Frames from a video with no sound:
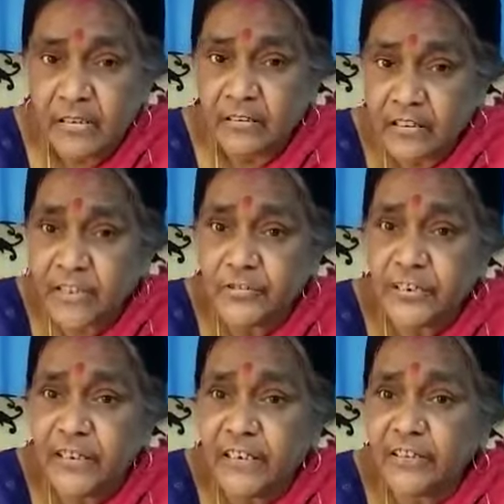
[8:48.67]

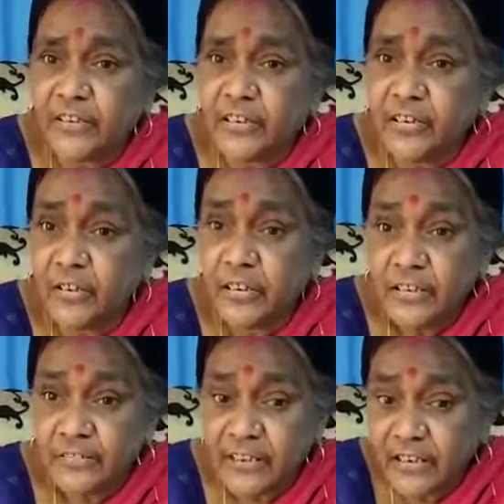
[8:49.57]
glycosylate
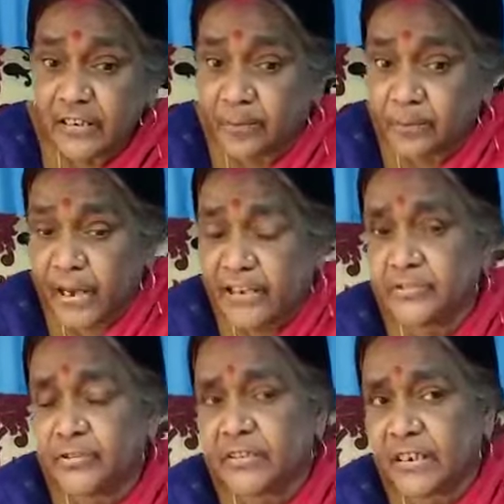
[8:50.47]
then
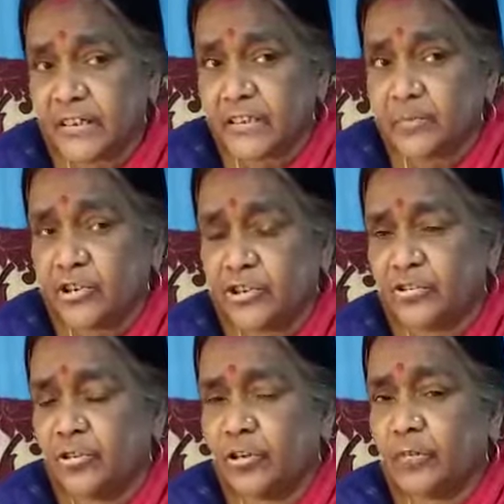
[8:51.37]
combines with another
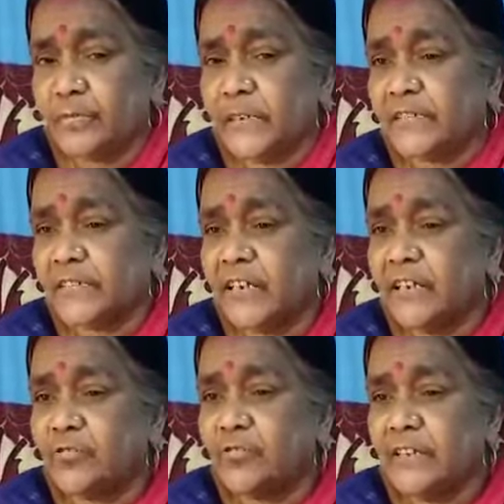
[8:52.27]
molecule of
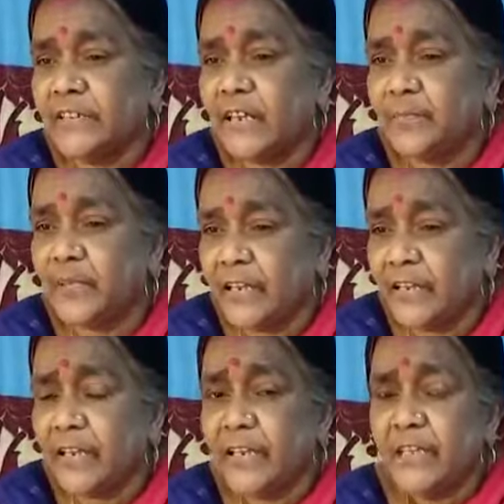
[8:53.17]
acetyl coenzyme
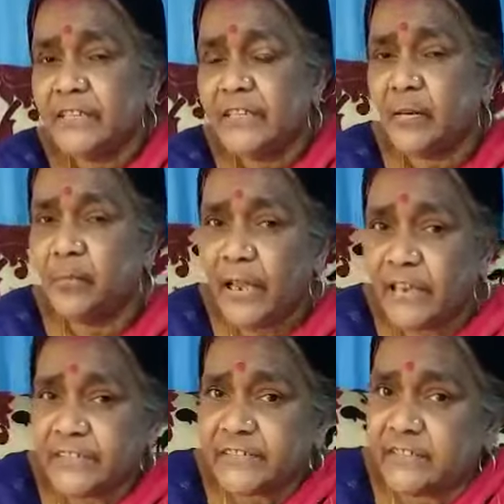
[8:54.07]
A, the
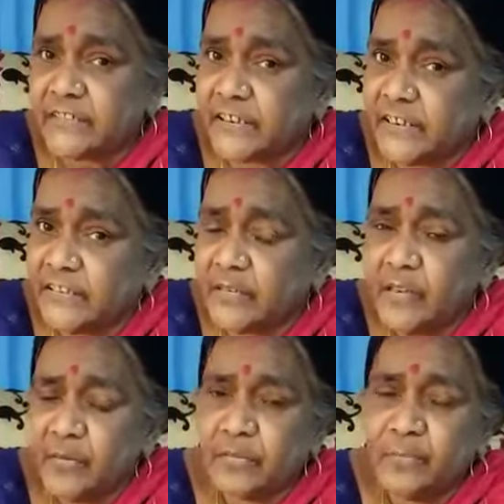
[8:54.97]
malate synthetase.
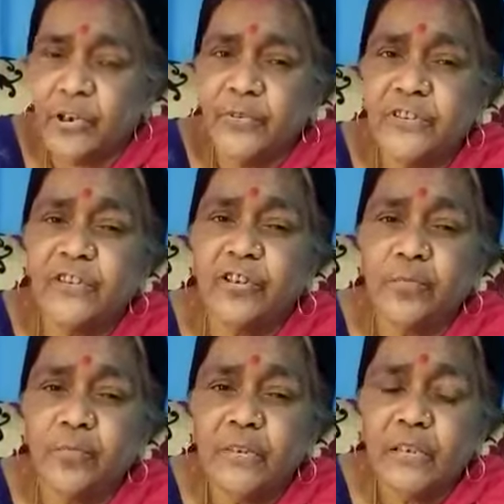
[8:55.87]
Formation
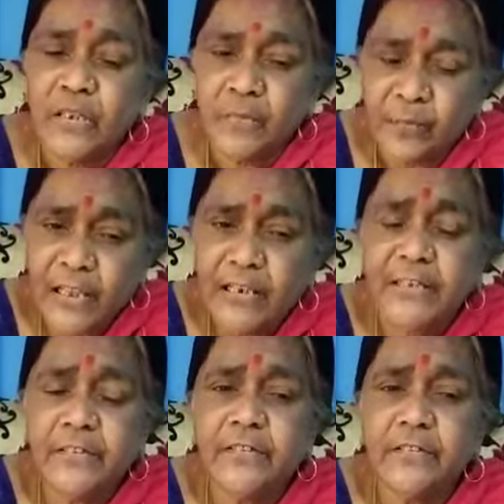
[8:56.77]
of
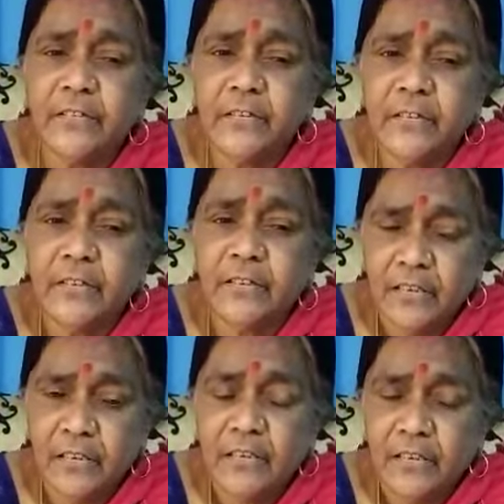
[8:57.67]
malate
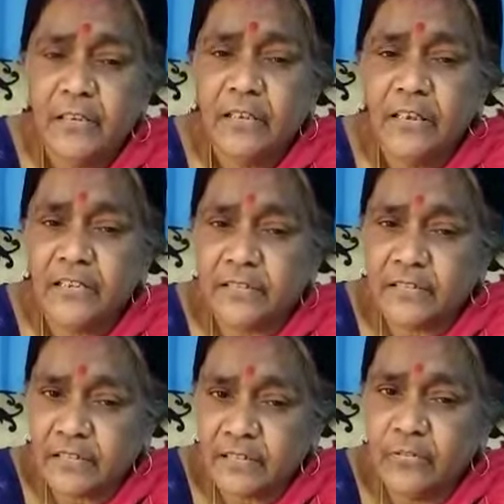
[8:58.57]

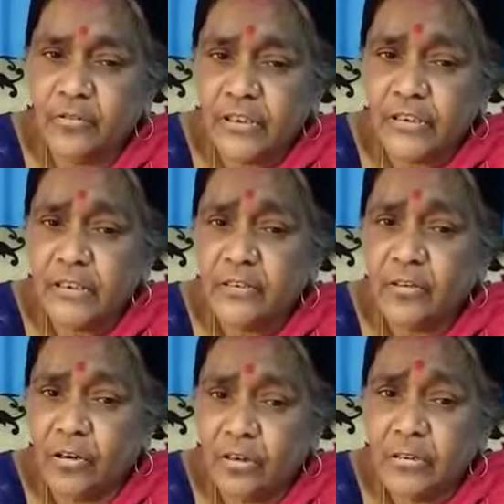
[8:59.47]
is going
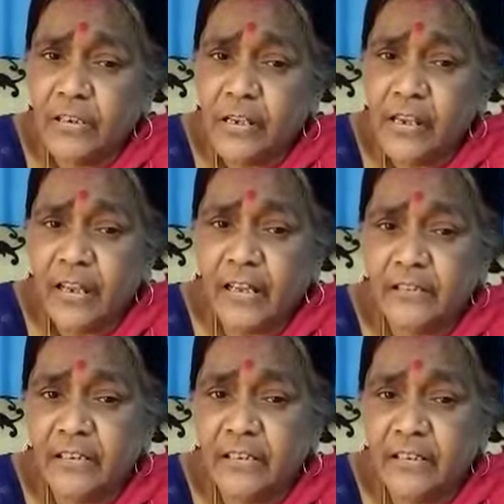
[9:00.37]
on,
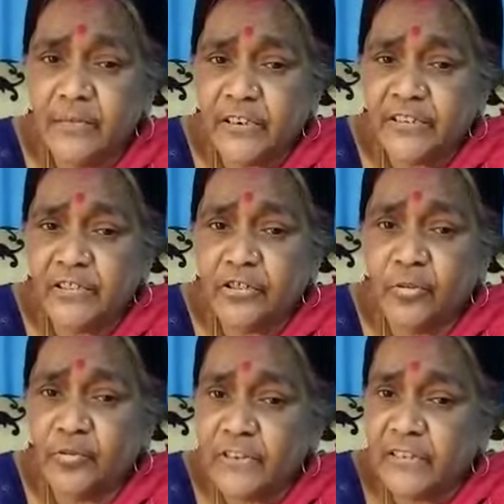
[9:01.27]
and the liberation
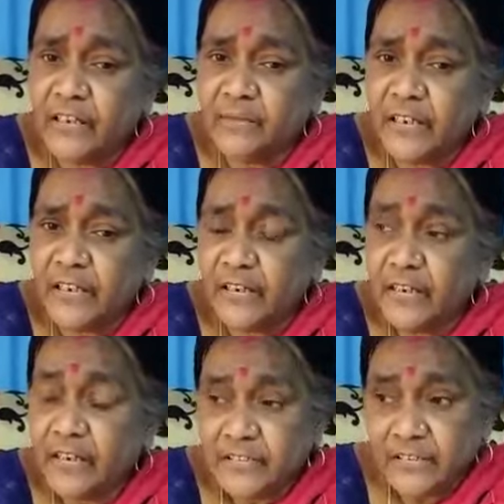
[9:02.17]
of coenzyme A.
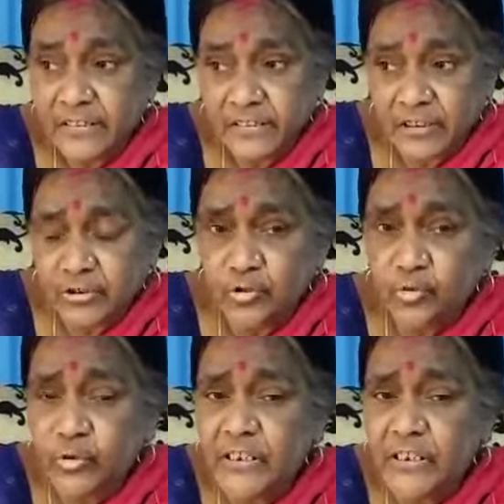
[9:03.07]
This is the 2